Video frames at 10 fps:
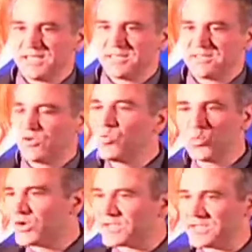Trillion
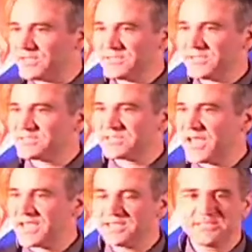stem cells in your body.
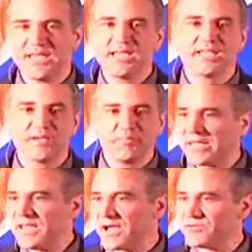
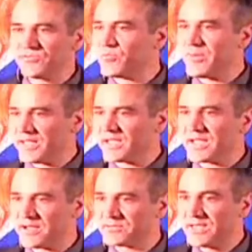Don't worry.
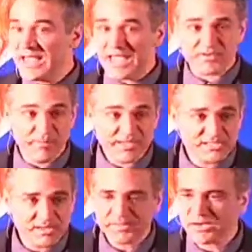It's like taking
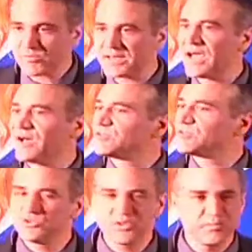a penny out of your
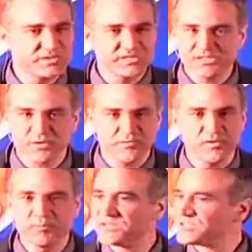bank account. If it
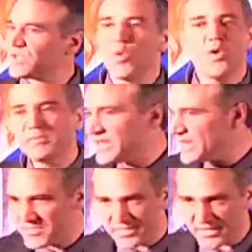means something right
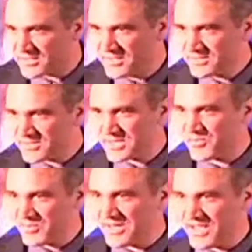now, just do the business
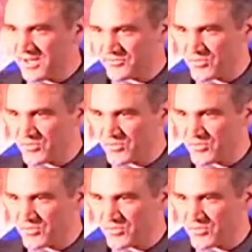for a few months.